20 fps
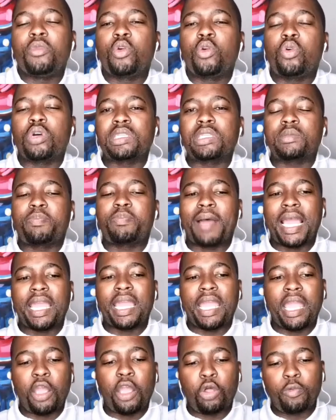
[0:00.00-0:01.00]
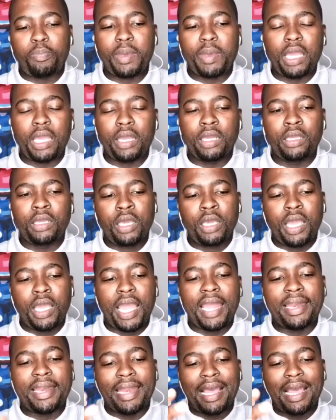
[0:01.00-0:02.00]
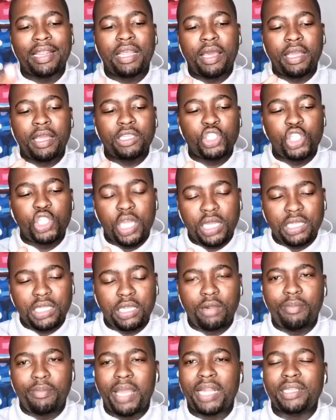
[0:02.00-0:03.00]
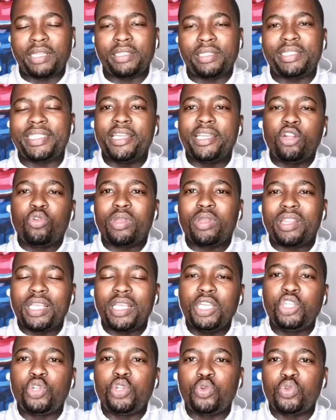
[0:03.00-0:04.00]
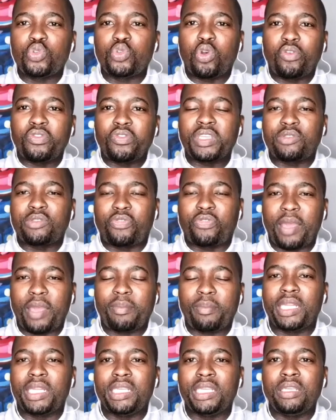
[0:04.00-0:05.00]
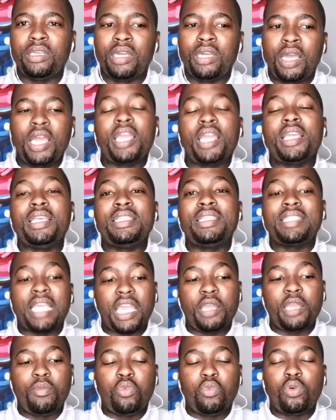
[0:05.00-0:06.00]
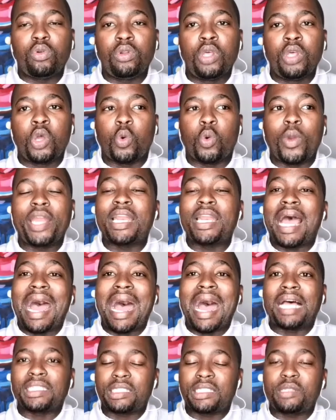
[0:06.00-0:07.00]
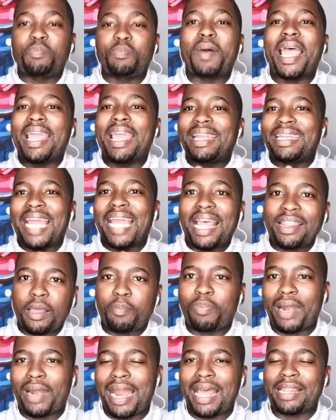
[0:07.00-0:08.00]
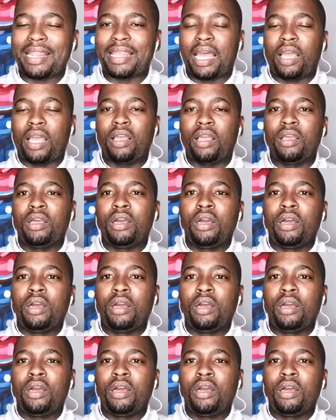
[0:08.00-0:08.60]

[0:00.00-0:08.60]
because by helping another gentleman deal with issues of his family, he's able, when asked by another brother